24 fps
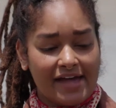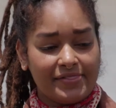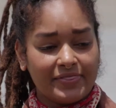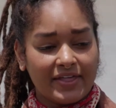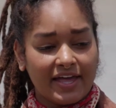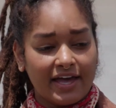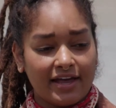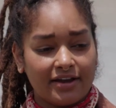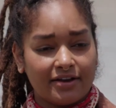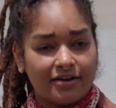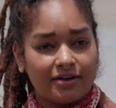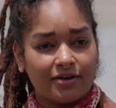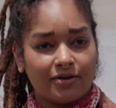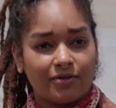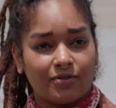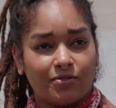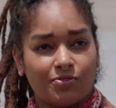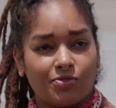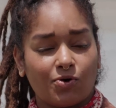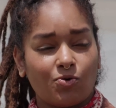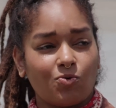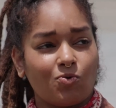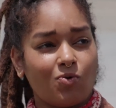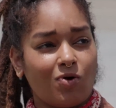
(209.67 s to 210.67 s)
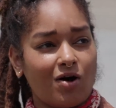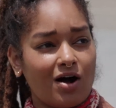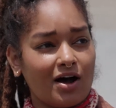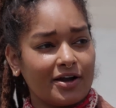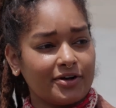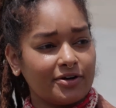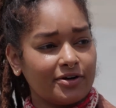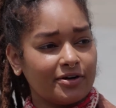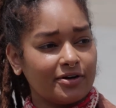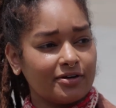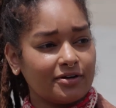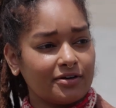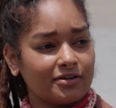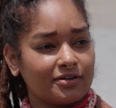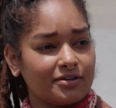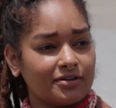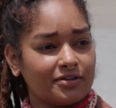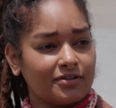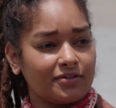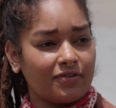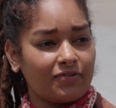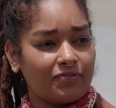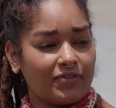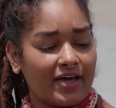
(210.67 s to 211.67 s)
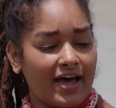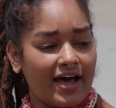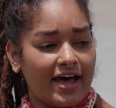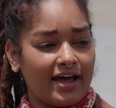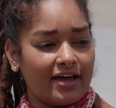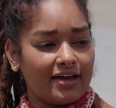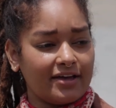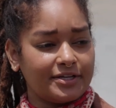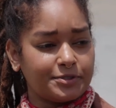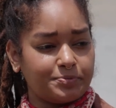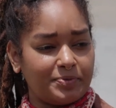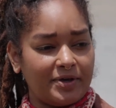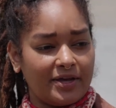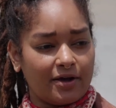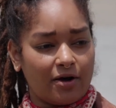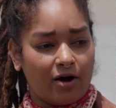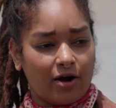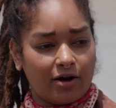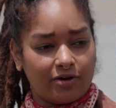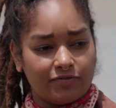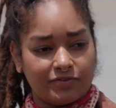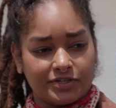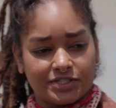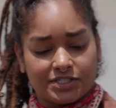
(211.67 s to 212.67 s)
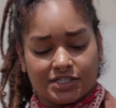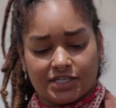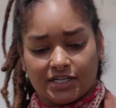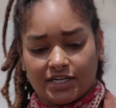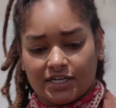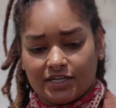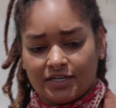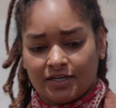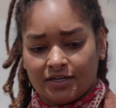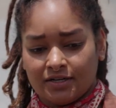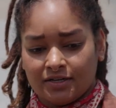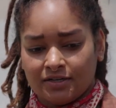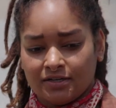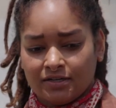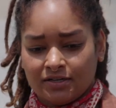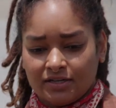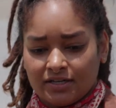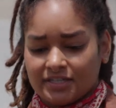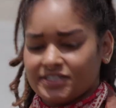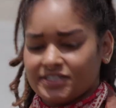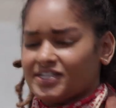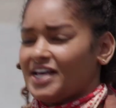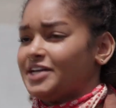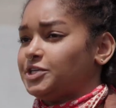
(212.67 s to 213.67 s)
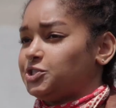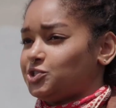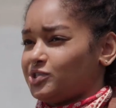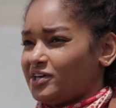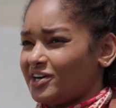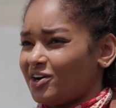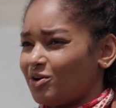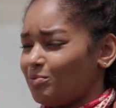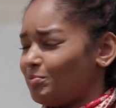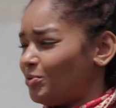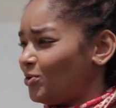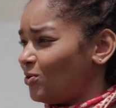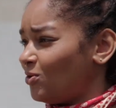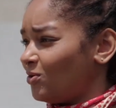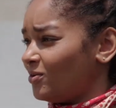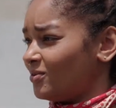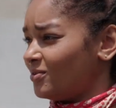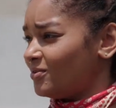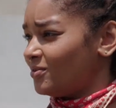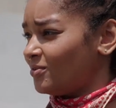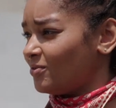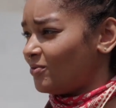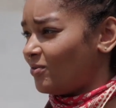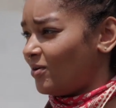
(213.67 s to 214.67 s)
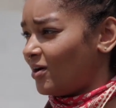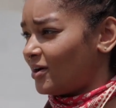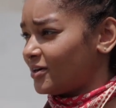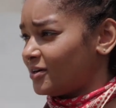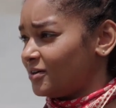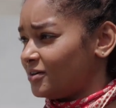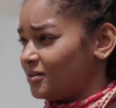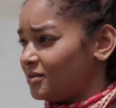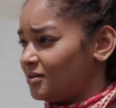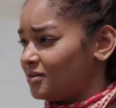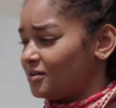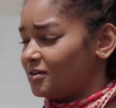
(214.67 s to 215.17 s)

And then the water that is being harvested, is that drinkable water?